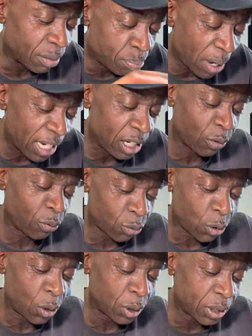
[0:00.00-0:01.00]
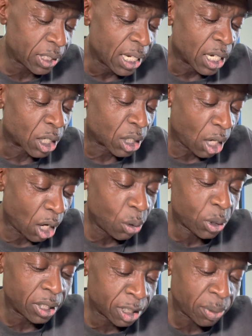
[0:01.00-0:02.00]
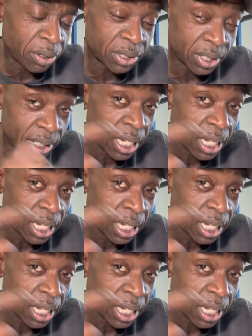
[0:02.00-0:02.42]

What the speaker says: ballot fraud co-conspirators.